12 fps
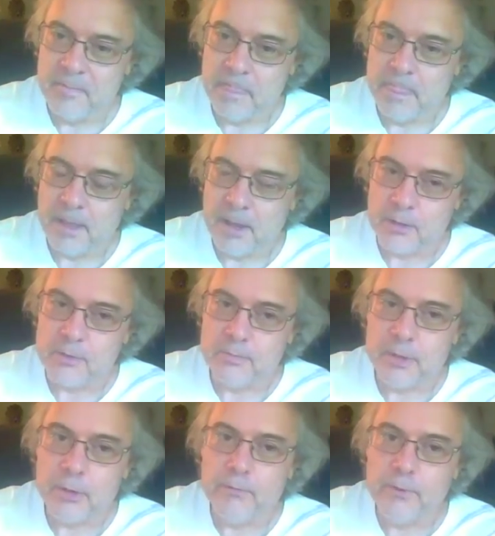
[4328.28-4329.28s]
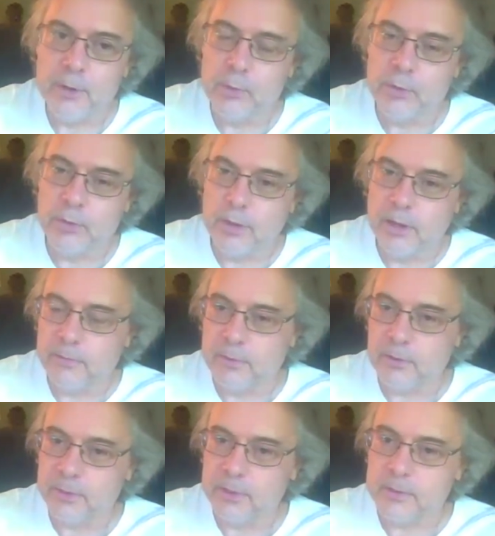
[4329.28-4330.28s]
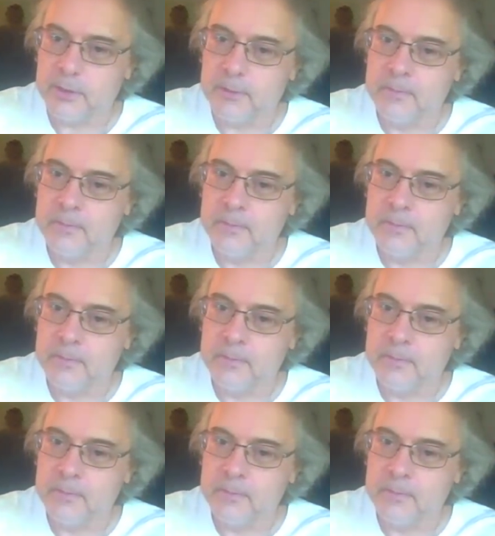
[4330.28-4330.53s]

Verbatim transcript: I just interfered with your life a little bit there.